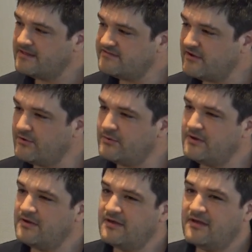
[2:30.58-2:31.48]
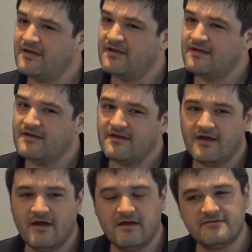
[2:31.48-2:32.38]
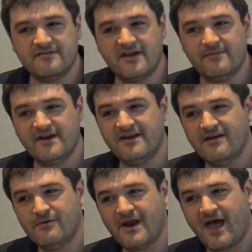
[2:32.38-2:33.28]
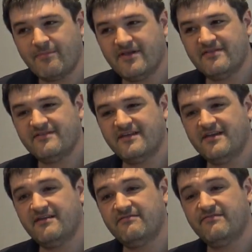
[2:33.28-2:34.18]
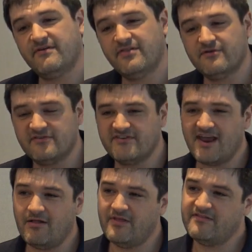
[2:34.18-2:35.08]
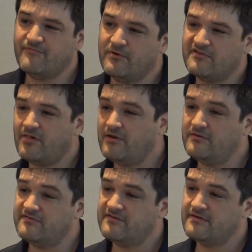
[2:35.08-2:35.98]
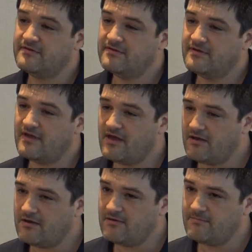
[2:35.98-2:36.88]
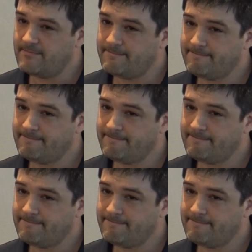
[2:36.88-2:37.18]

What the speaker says: So does anybody know what happens if there's a channel that's force closed? You